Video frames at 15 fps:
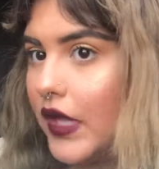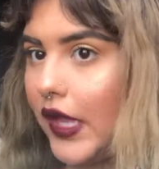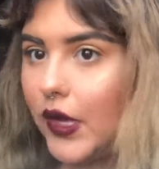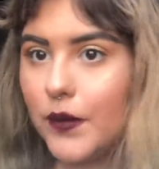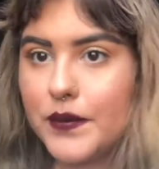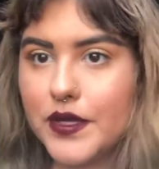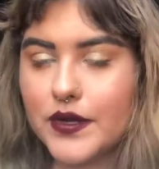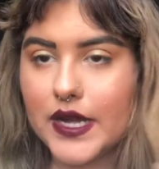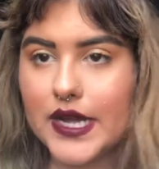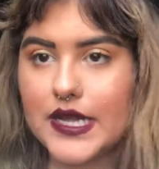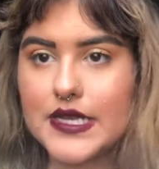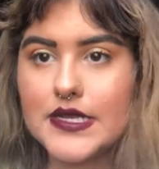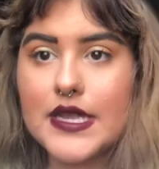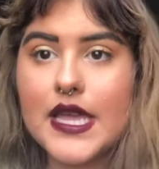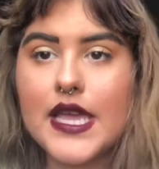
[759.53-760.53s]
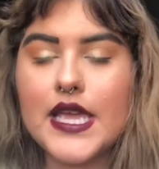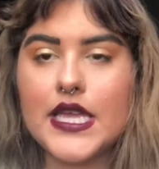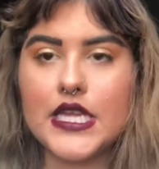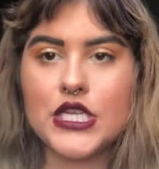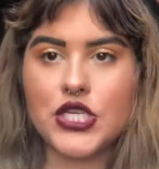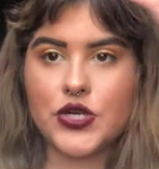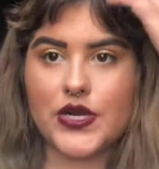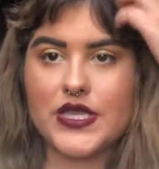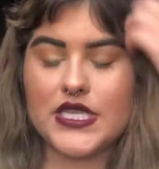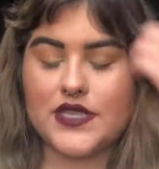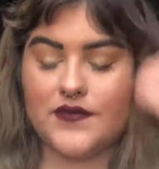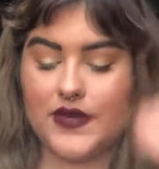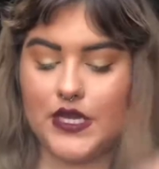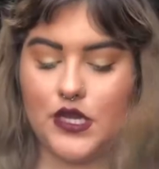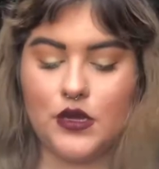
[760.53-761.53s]
I hope you guys enjoyed
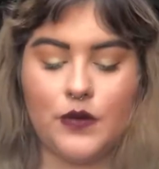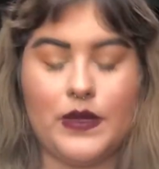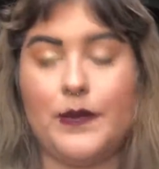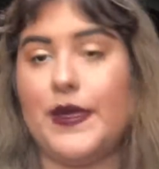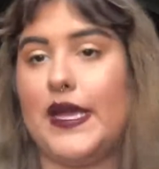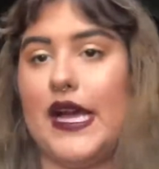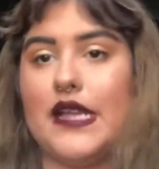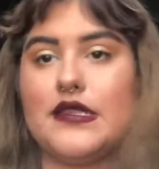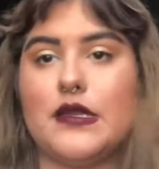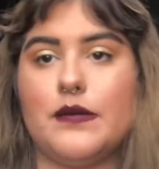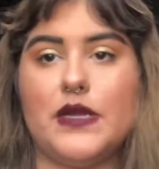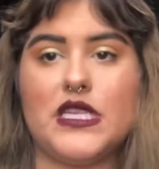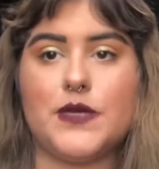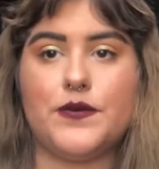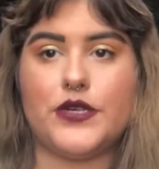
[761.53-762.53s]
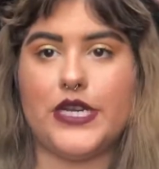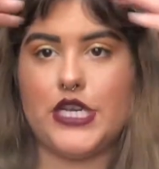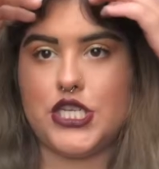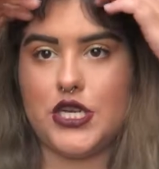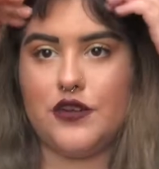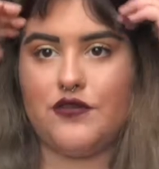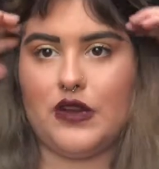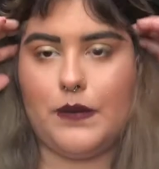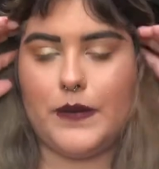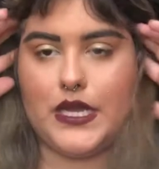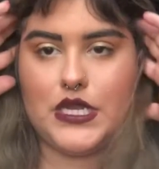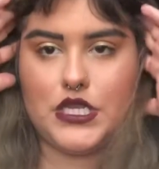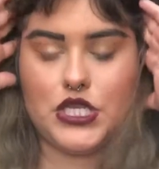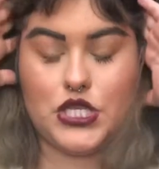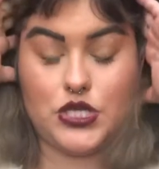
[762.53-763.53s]
this video, maybe got some inspiration from
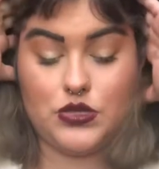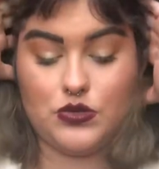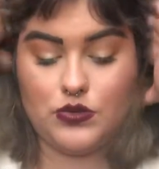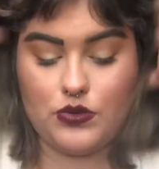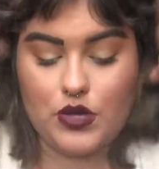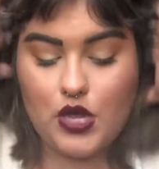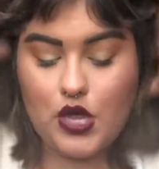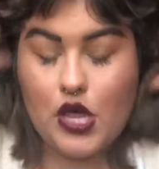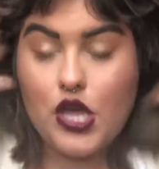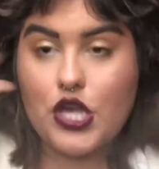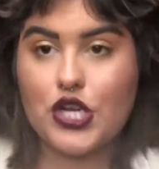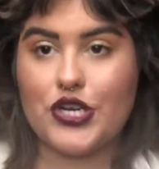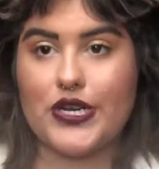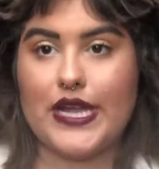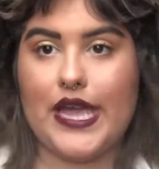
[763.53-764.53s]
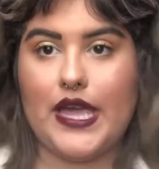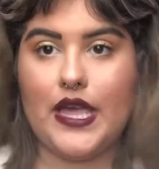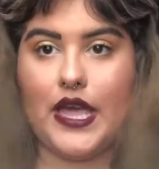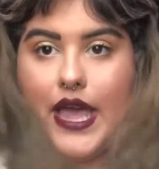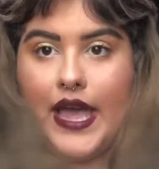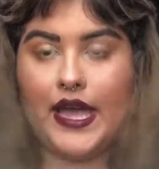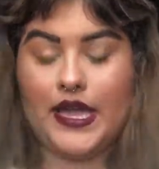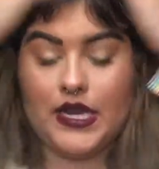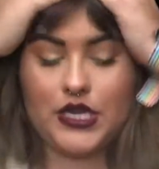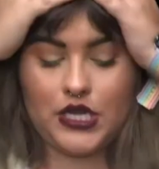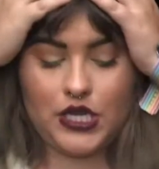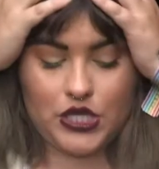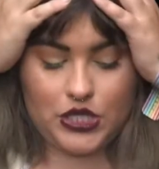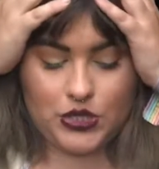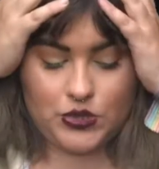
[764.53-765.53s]
it to create
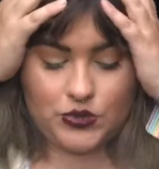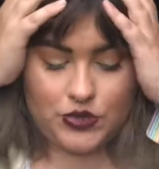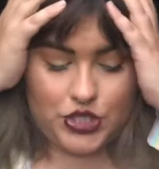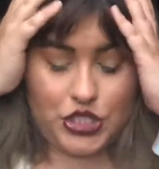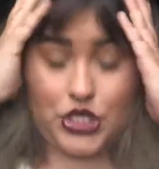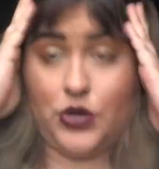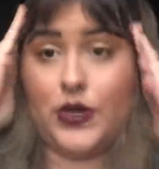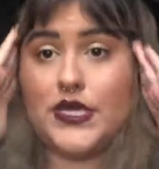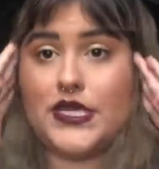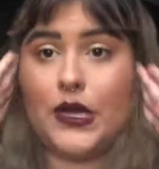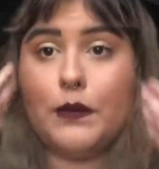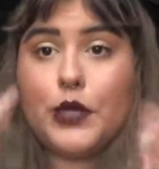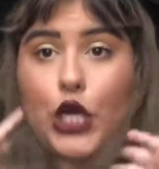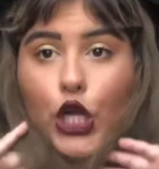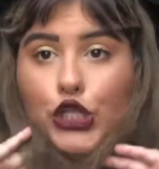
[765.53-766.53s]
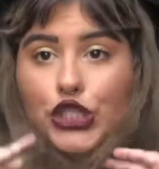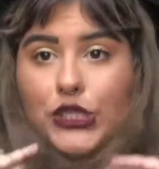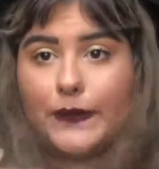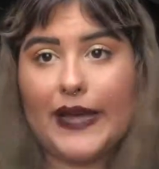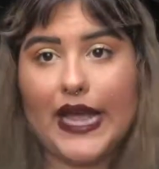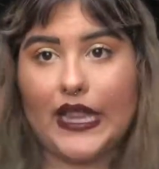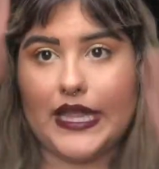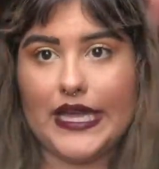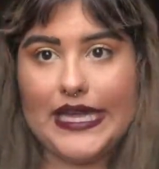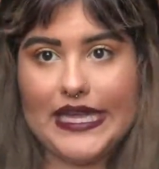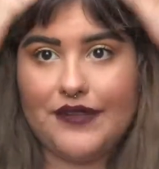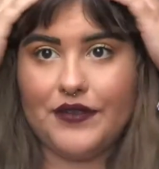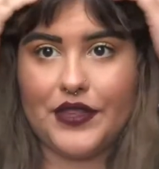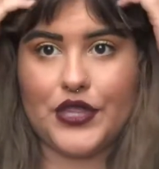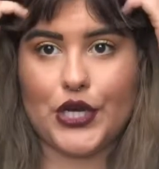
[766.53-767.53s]
and use your subculture palette,
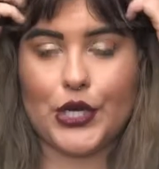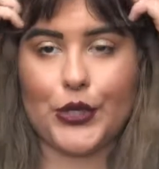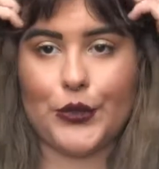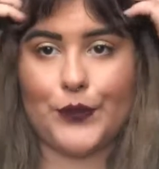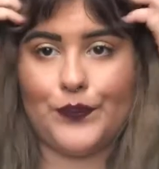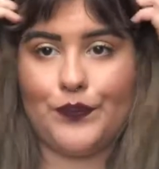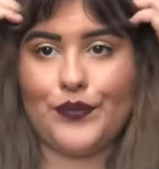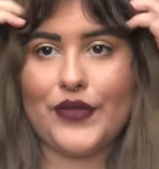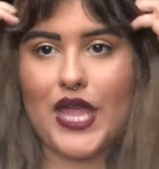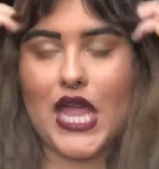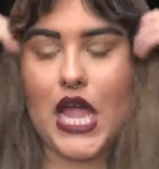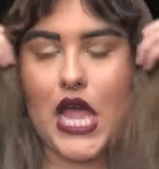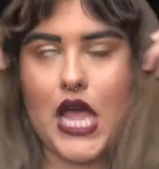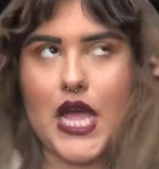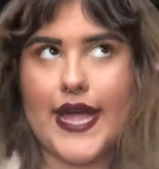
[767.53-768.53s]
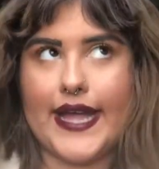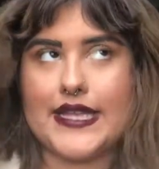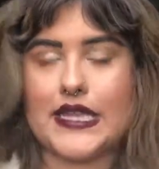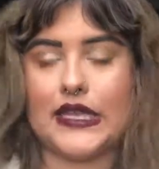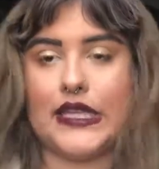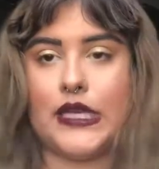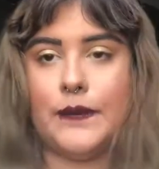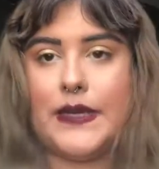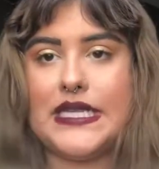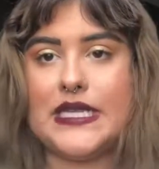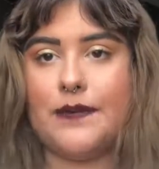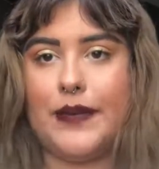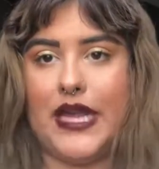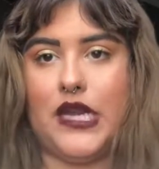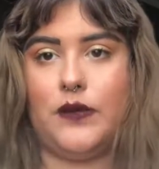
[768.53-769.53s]
even though it's a little bit
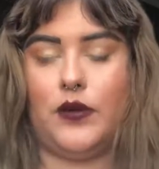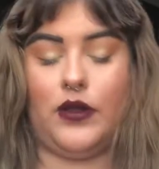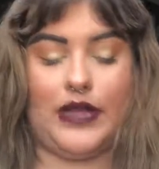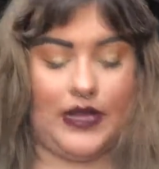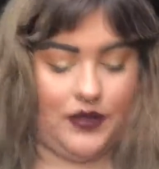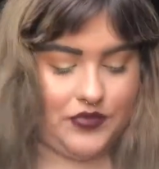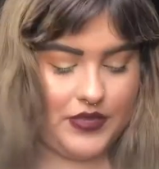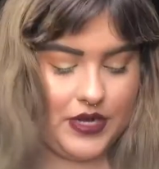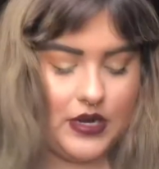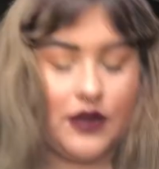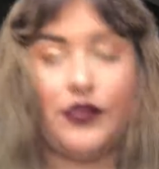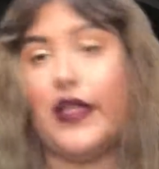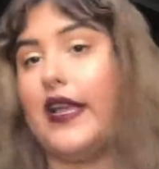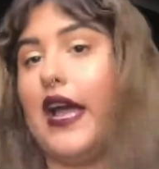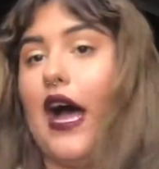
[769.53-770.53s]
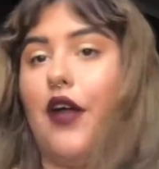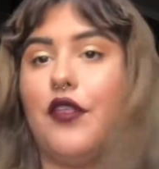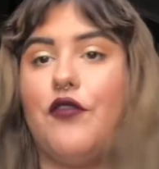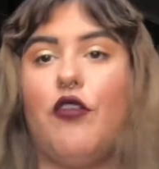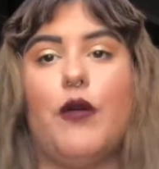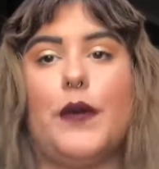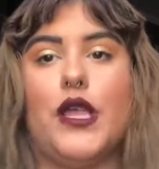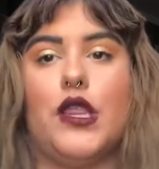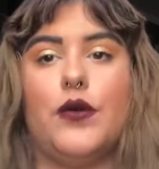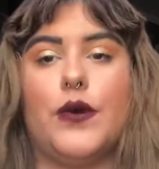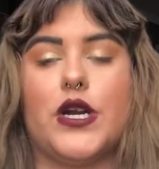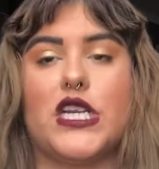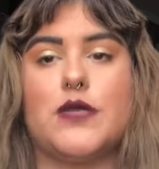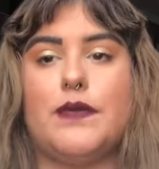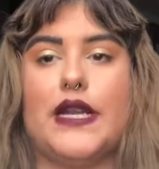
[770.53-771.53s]
debatable out there of like how the formula
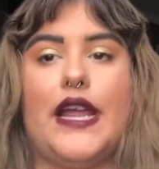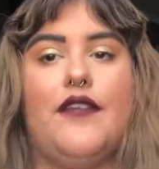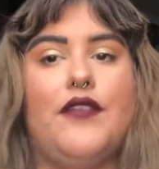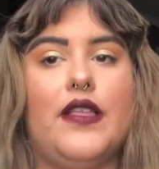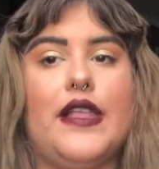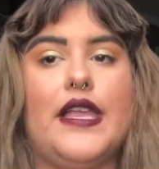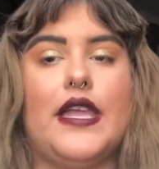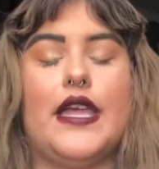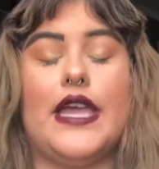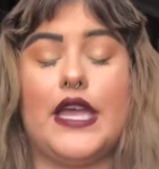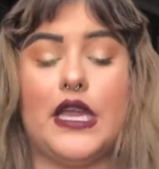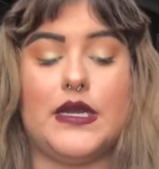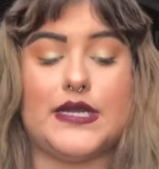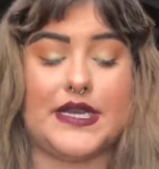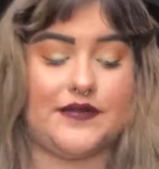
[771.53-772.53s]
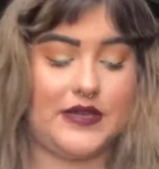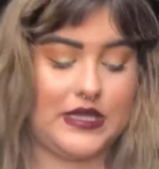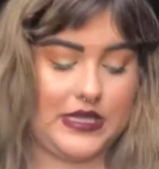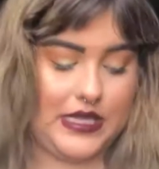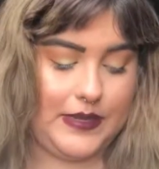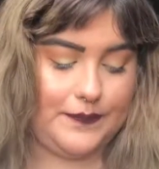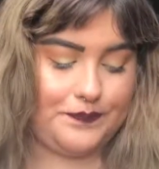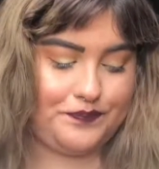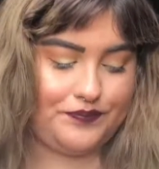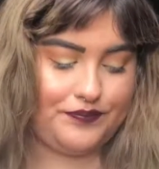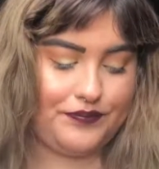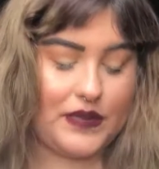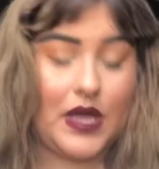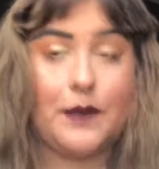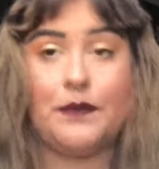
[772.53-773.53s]
works, but I feel like it could definitely
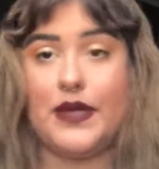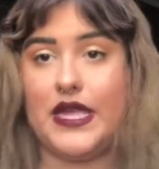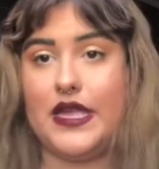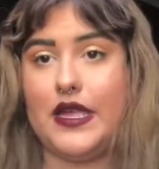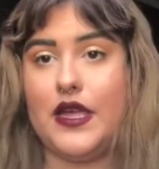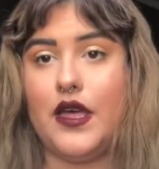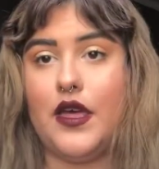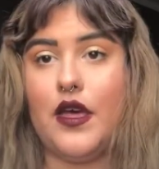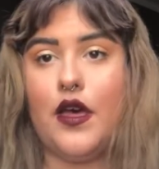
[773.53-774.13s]
be